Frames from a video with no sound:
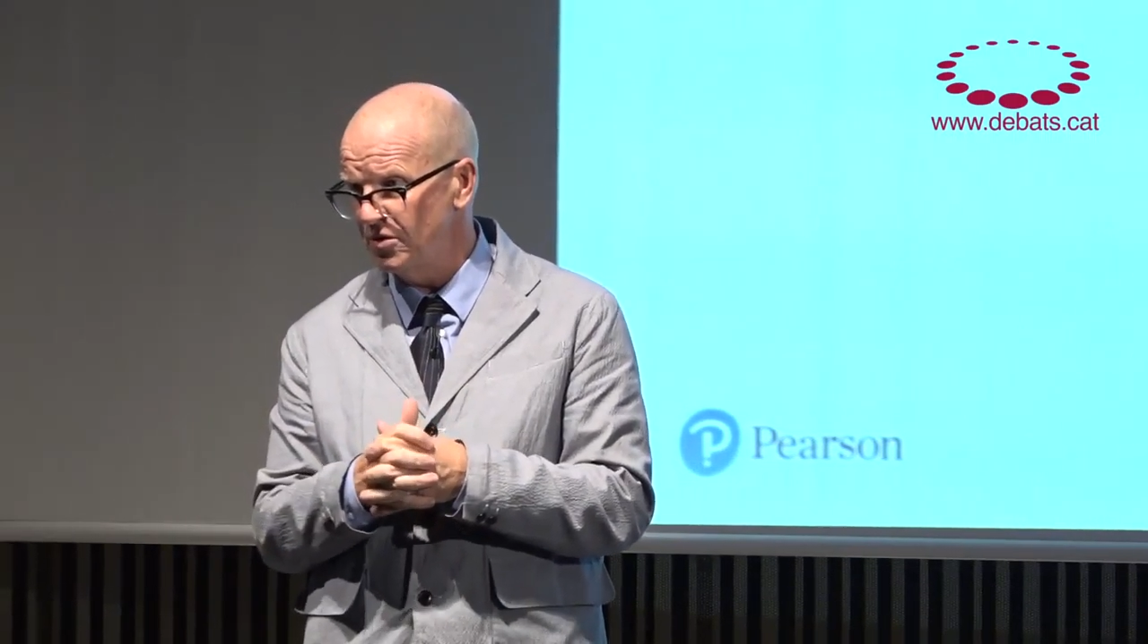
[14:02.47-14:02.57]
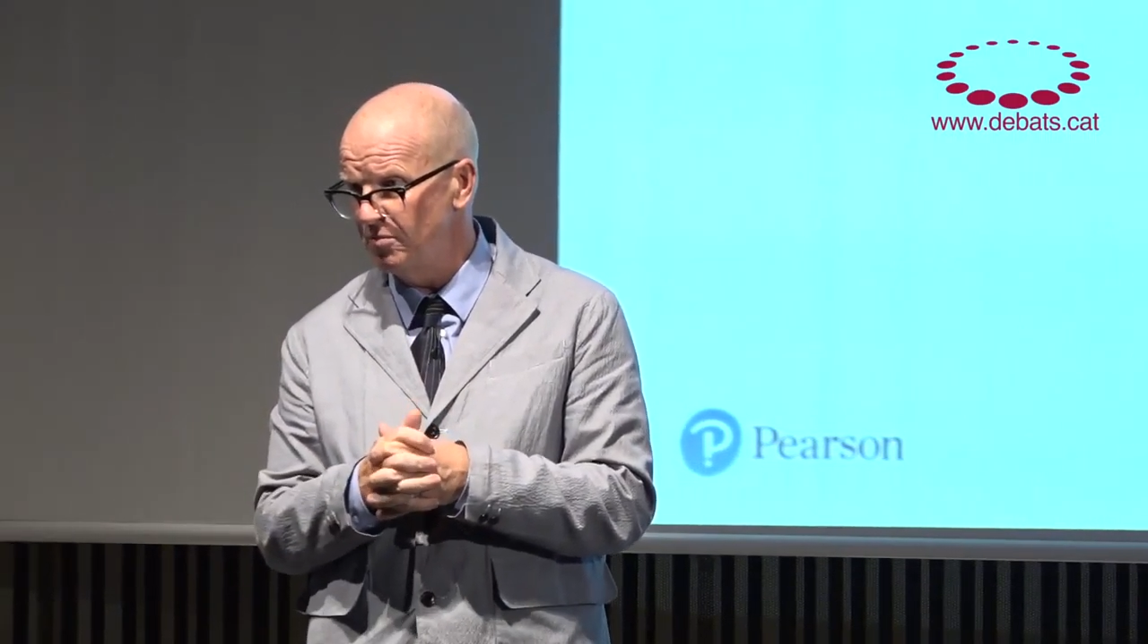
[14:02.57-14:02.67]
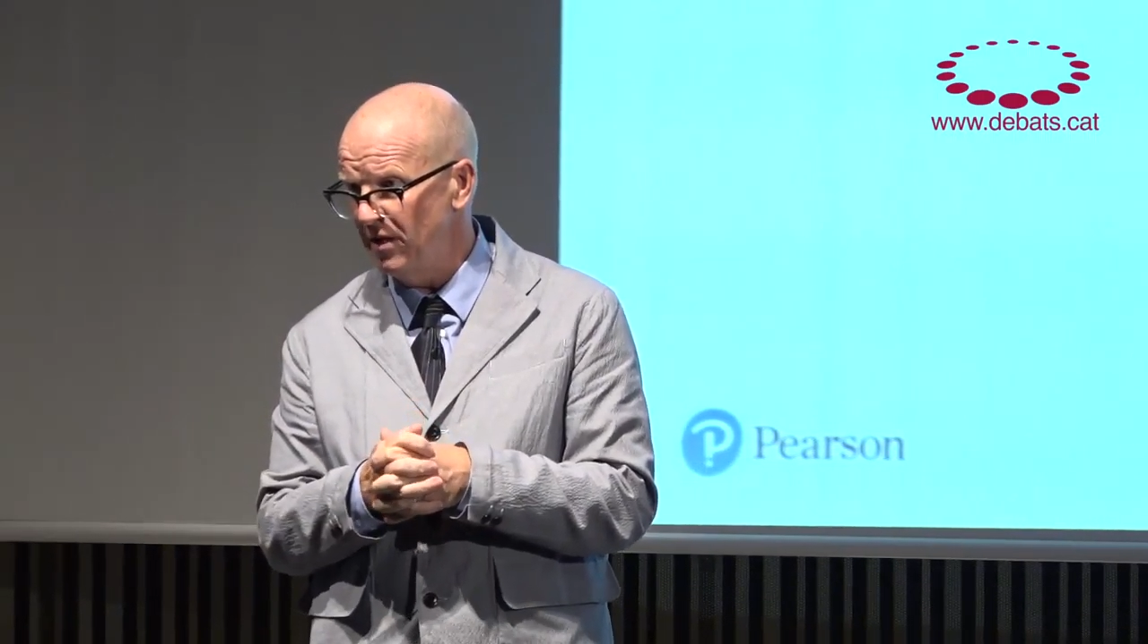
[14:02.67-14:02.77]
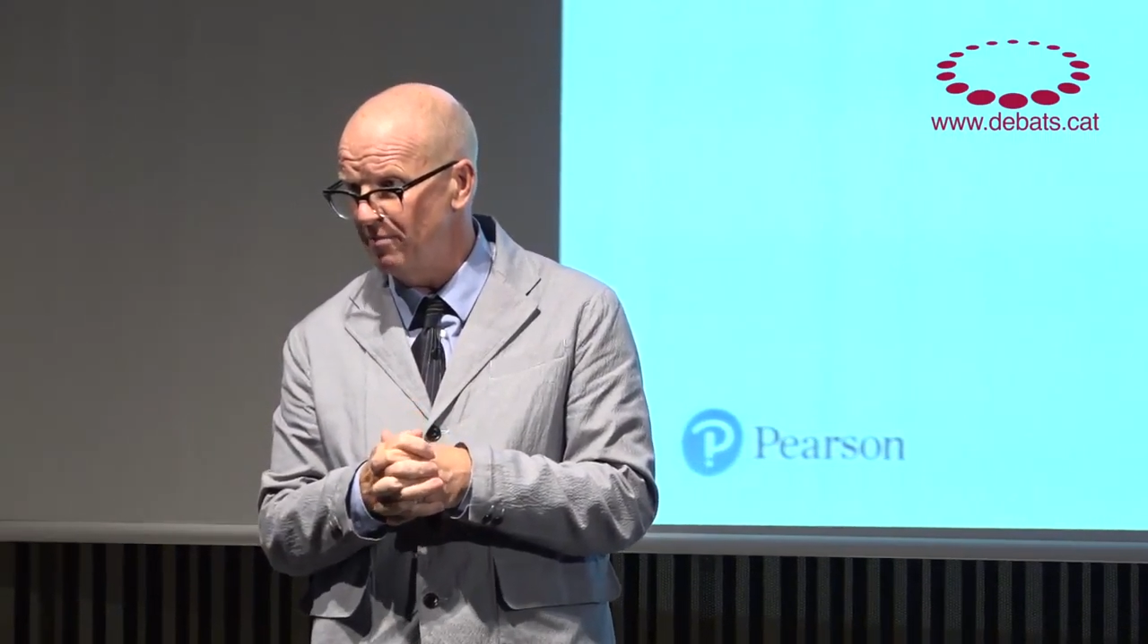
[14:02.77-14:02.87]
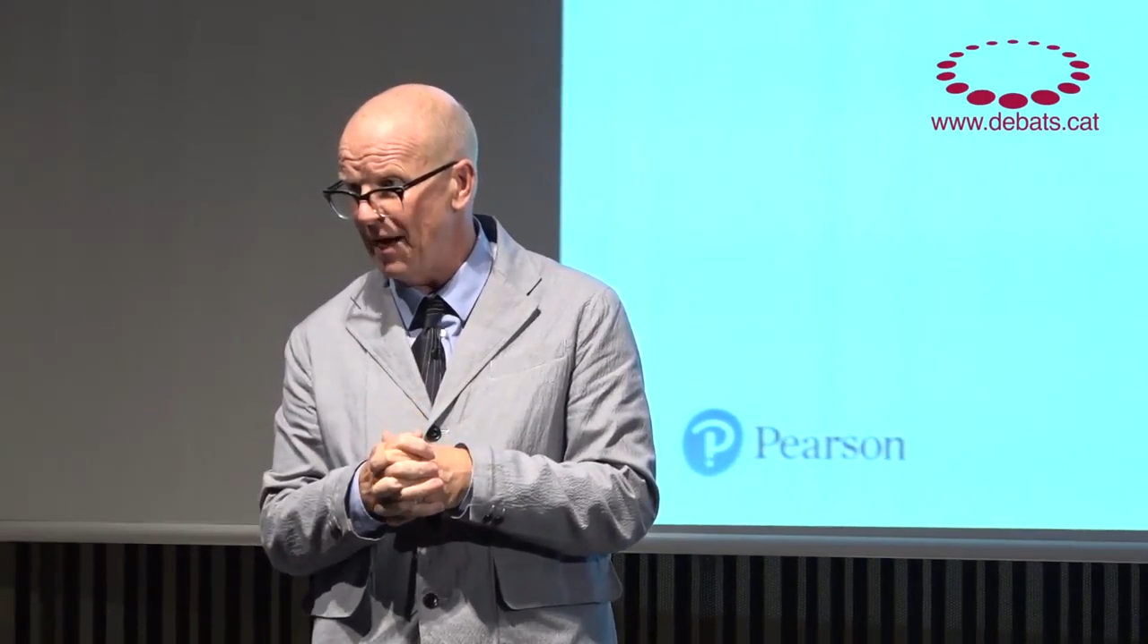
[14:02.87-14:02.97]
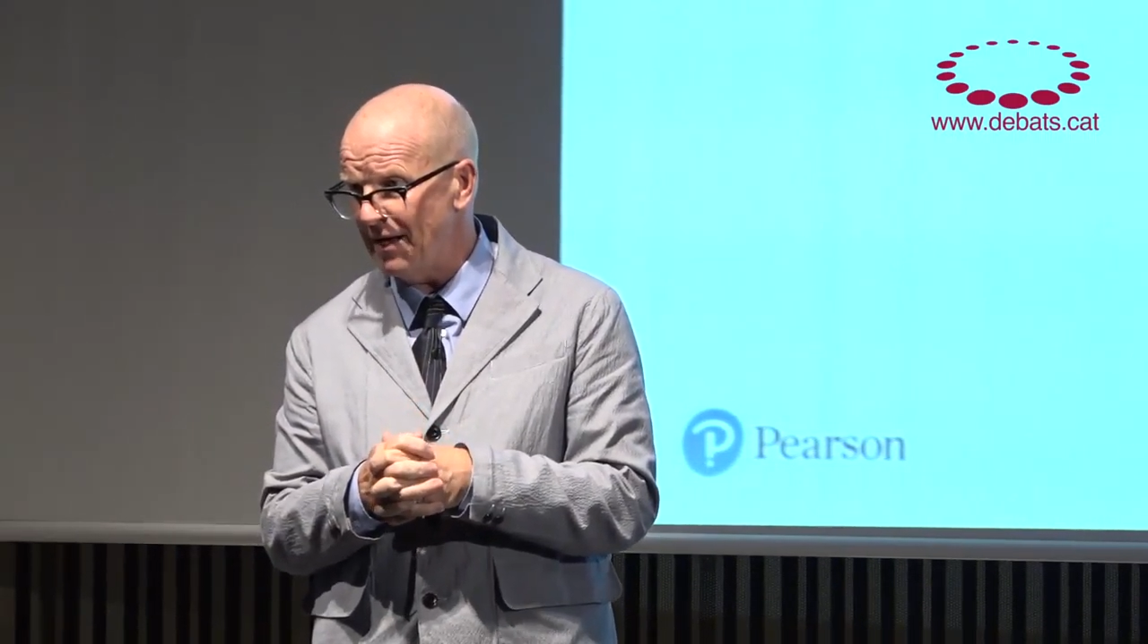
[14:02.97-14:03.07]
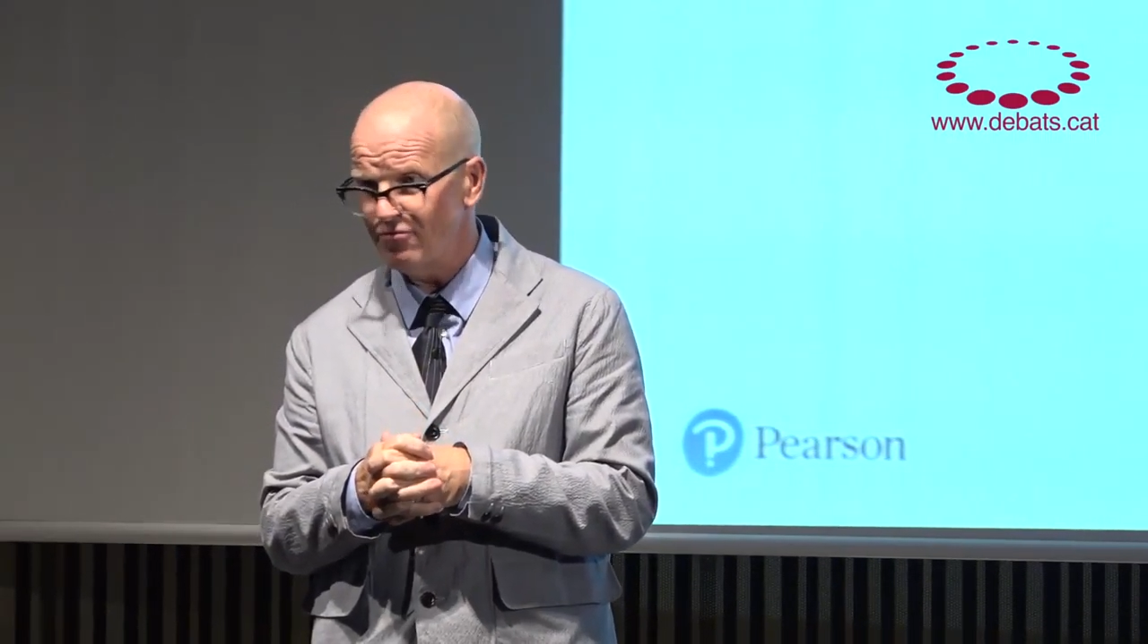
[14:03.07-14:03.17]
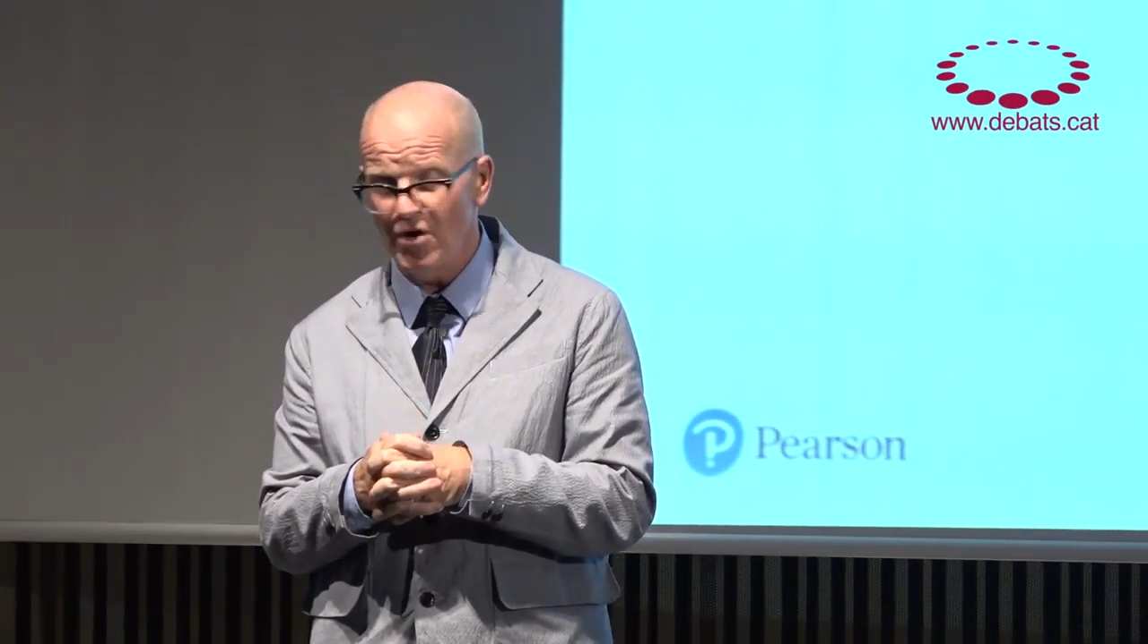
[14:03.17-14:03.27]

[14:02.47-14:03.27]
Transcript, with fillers: to be bad